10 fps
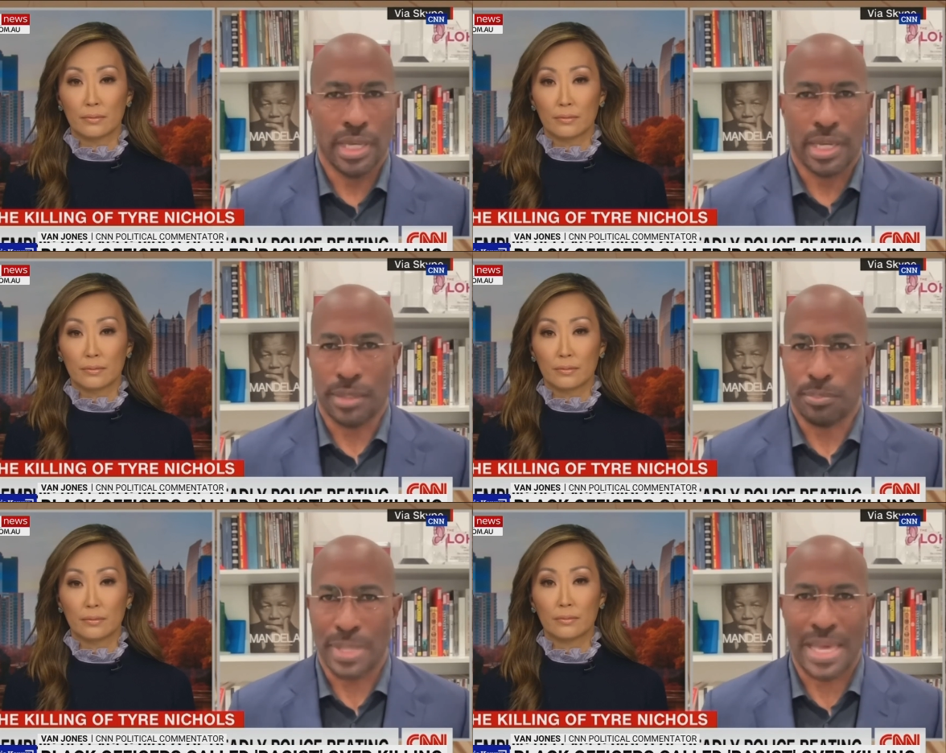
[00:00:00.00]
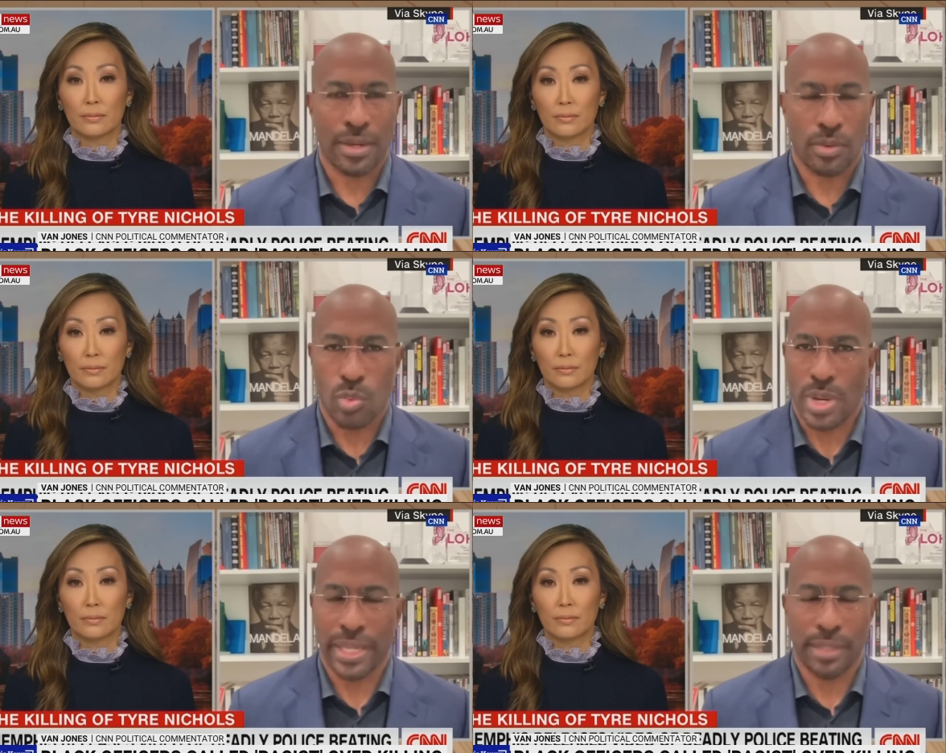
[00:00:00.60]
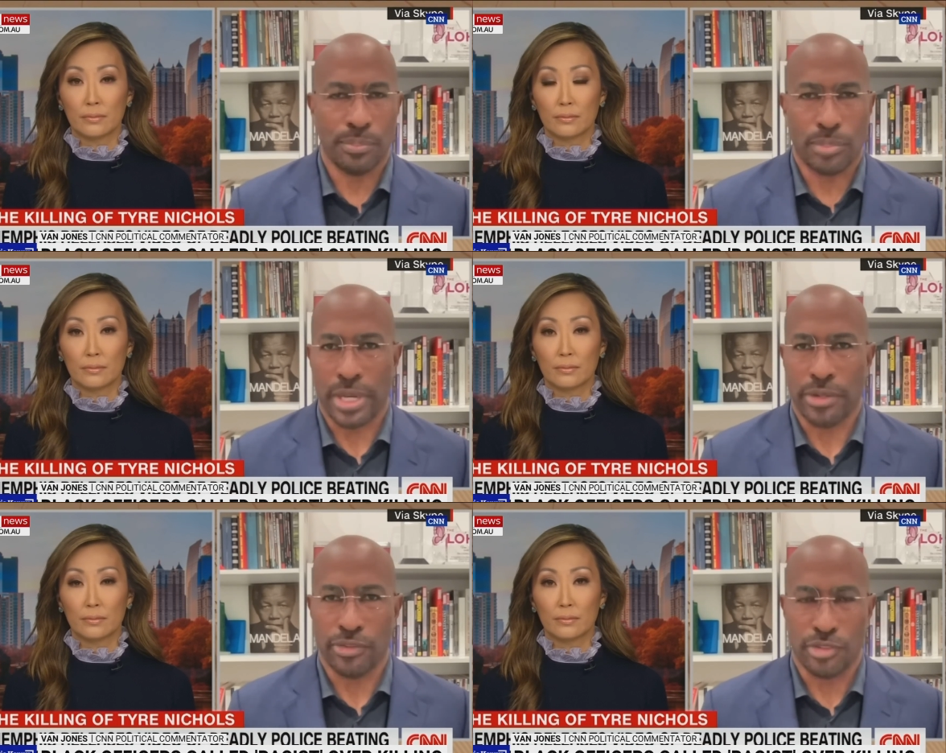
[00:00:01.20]
Speaker 1: Uh, black, white,
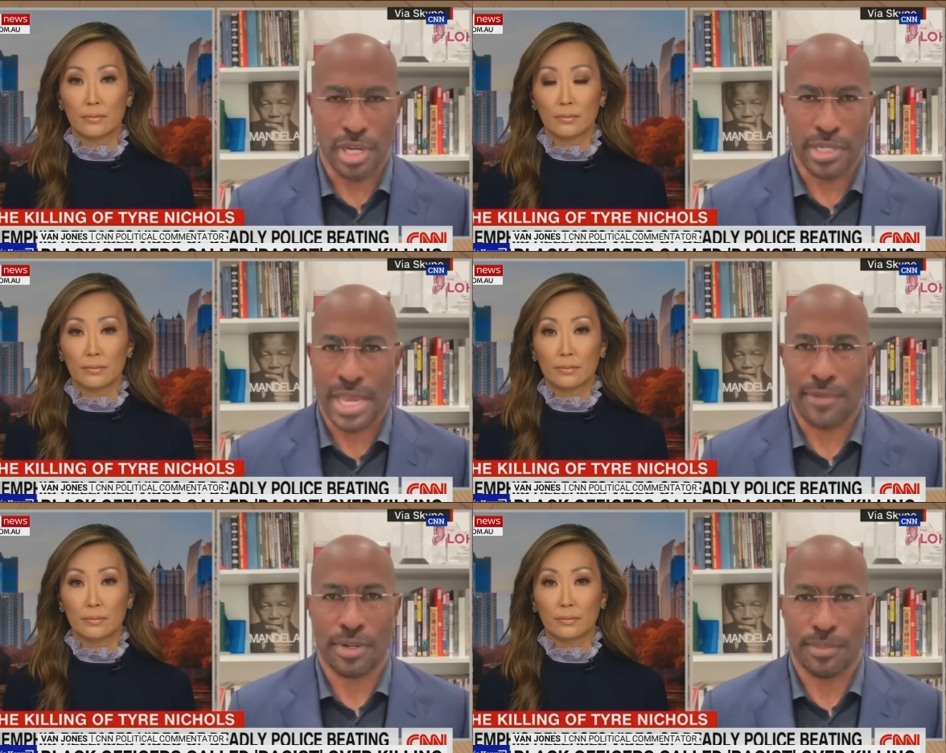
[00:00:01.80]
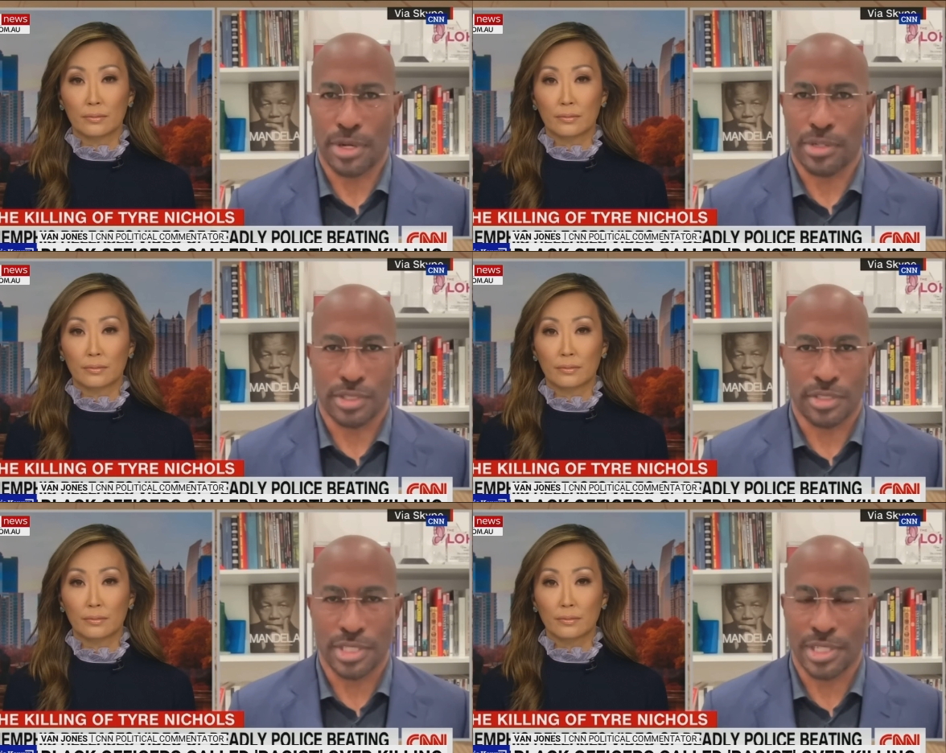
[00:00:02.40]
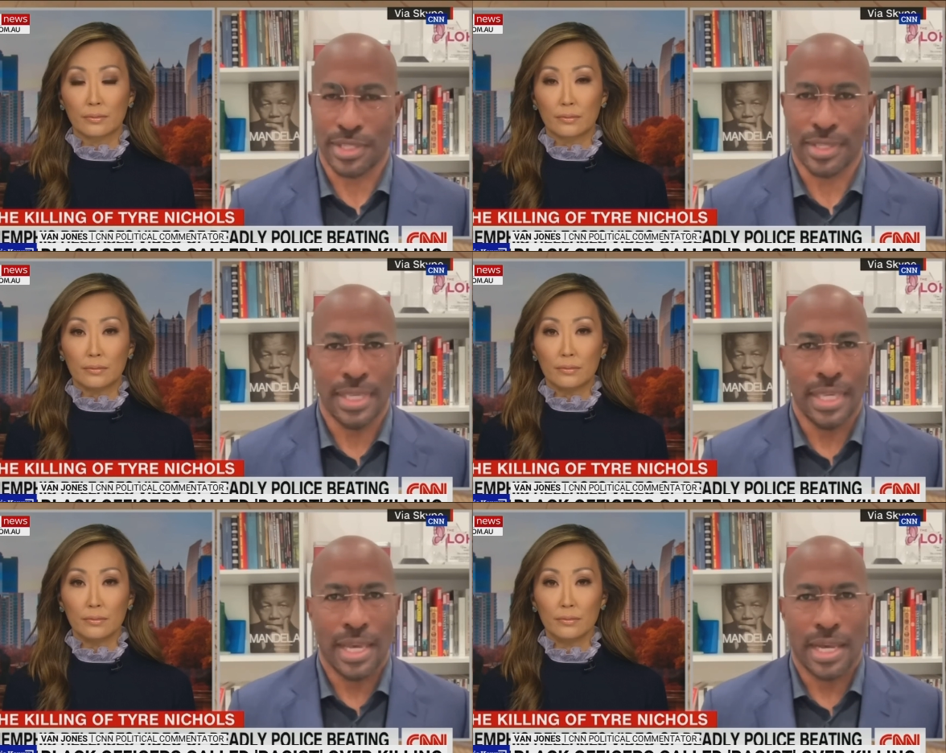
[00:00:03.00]
brown, you talk to African Americans, they'll tell you
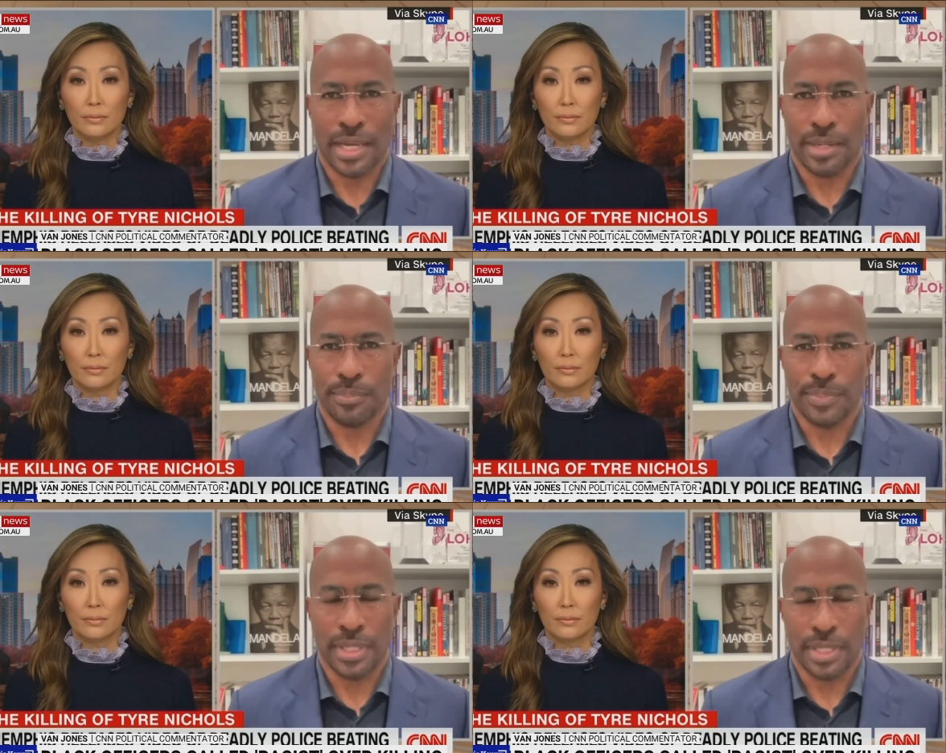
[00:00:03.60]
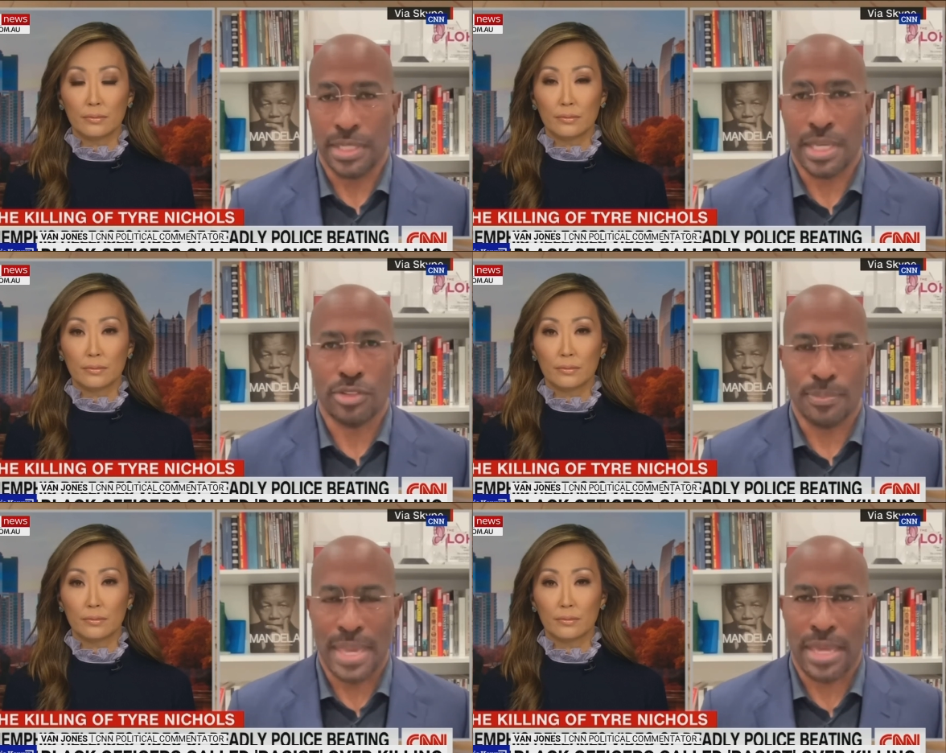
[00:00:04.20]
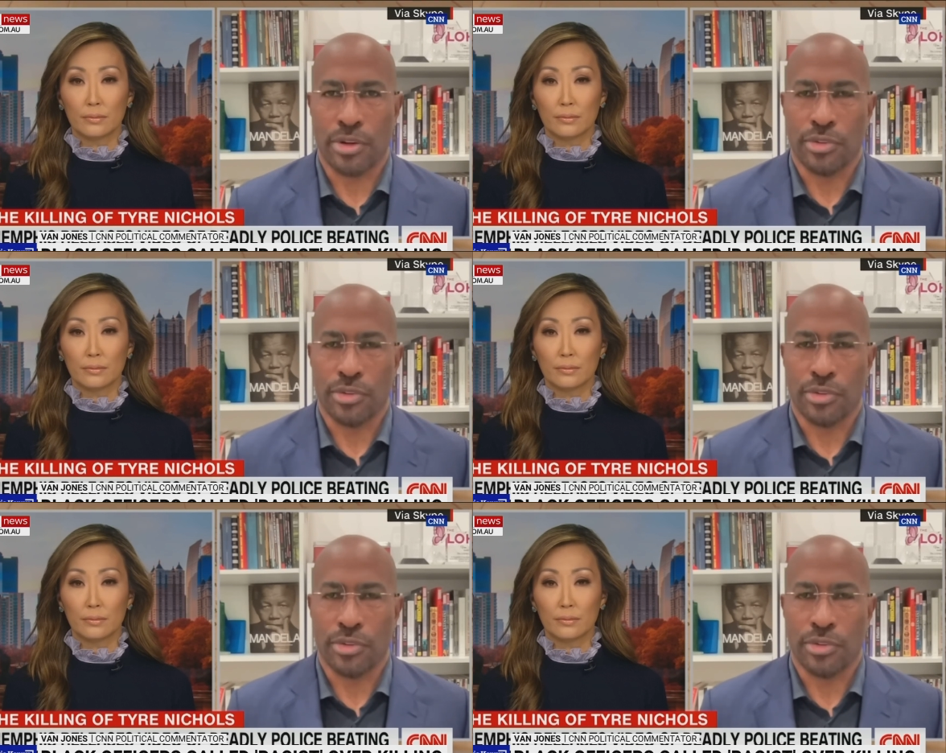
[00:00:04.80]
um, it, it, doesn't matter.